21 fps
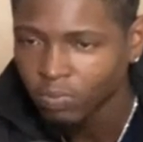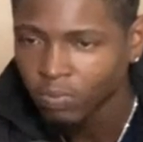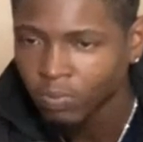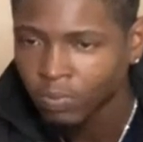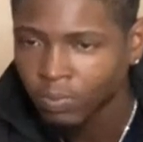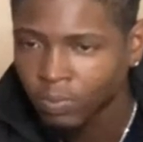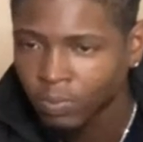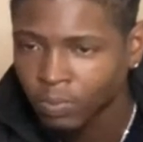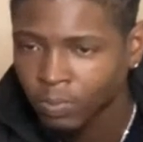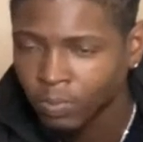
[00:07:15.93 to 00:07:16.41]

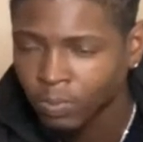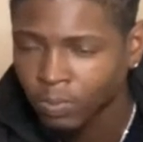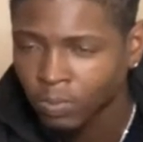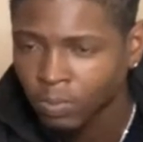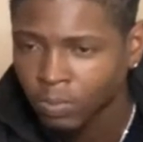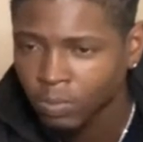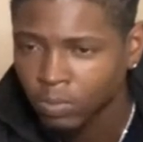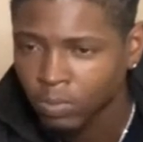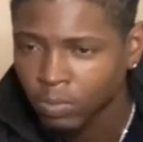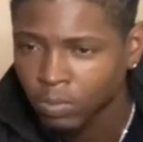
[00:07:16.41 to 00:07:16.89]

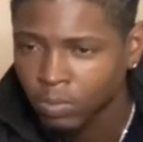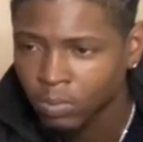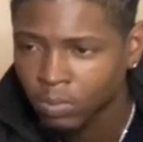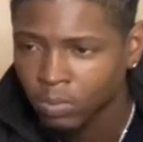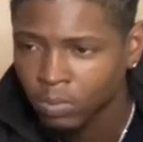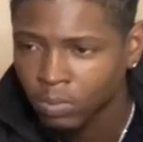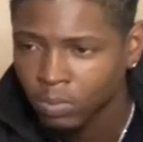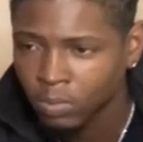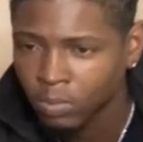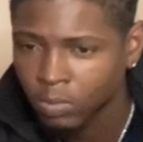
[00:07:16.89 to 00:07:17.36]

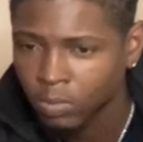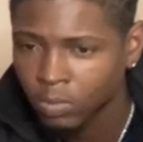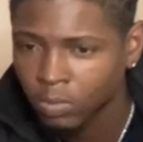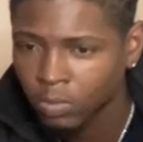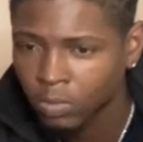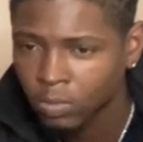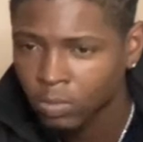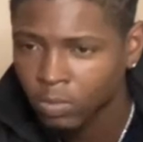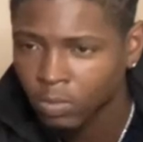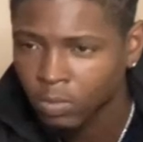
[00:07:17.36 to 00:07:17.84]

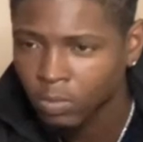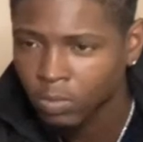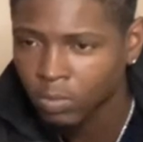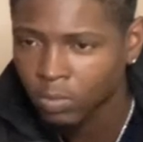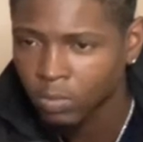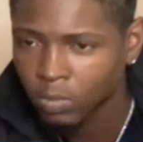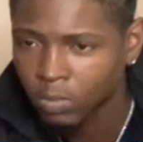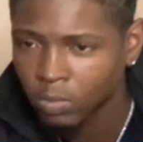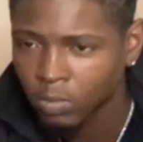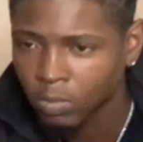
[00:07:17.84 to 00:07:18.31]

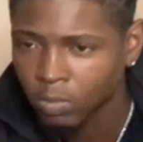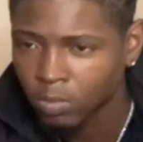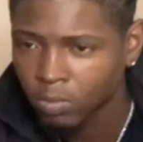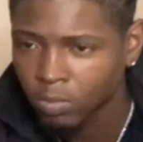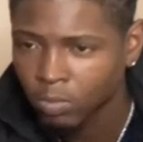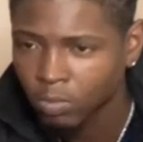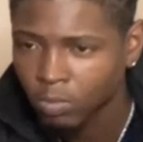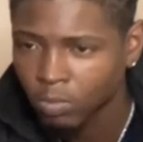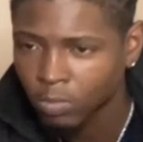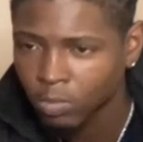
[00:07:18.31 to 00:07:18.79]

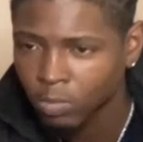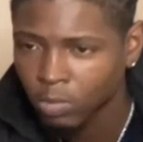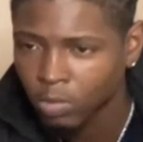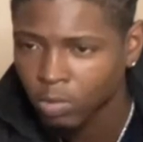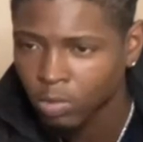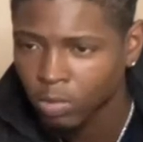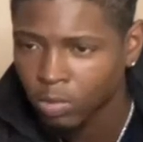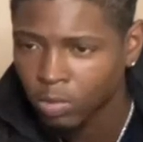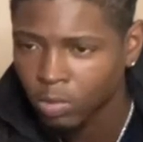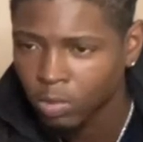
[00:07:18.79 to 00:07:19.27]

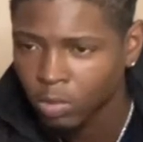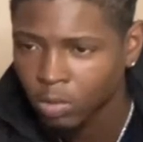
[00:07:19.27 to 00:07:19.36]
(no one is talking)